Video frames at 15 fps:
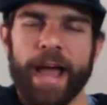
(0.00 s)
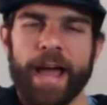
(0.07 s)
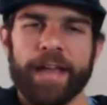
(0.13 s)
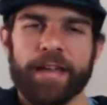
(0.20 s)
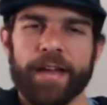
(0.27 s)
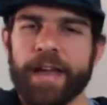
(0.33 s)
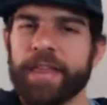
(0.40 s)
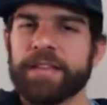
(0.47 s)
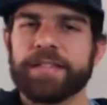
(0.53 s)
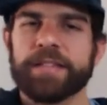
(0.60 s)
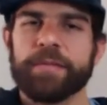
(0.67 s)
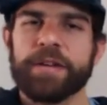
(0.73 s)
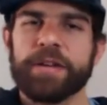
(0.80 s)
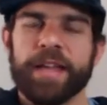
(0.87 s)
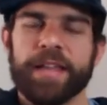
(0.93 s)
think
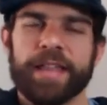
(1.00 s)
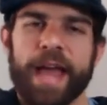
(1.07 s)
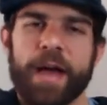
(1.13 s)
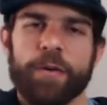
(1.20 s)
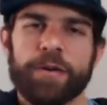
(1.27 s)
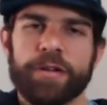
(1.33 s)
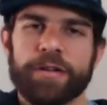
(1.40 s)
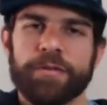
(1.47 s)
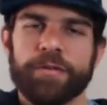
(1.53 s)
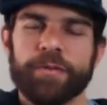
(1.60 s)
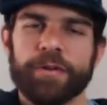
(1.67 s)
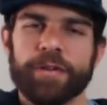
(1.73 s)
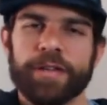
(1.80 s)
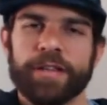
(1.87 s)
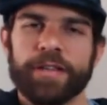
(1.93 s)
somebody like that would
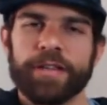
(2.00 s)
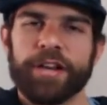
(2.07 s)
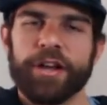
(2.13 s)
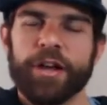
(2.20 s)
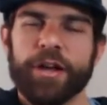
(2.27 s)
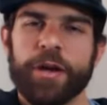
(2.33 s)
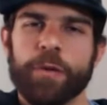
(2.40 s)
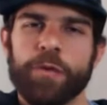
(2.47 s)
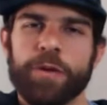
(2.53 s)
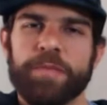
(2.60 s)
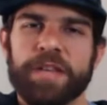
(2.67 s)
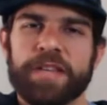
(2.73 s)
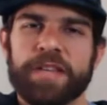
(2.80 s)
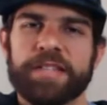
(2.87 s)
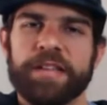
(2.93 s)
it wouldn't be
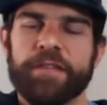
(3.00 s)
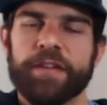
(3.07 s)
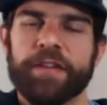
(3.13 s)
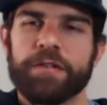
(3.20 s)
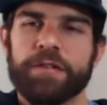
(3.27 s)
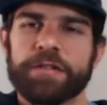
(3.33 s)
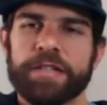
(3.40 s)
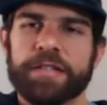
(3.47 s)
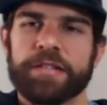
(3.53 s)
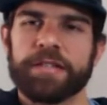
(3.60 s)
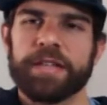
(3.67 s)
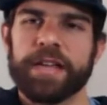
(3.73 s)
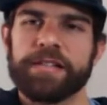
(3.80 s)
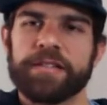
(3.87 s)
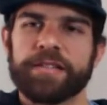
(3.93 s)
as difficult as
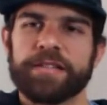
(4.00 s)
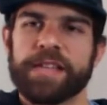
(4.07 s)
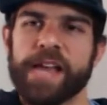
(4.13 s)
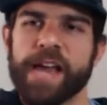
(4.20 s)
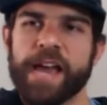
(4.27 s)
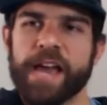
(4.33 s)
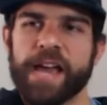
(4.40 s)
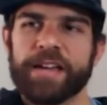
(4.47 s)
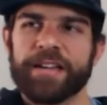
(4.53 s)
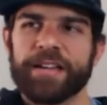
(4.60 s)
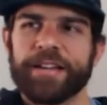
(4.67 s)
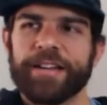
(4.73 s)
say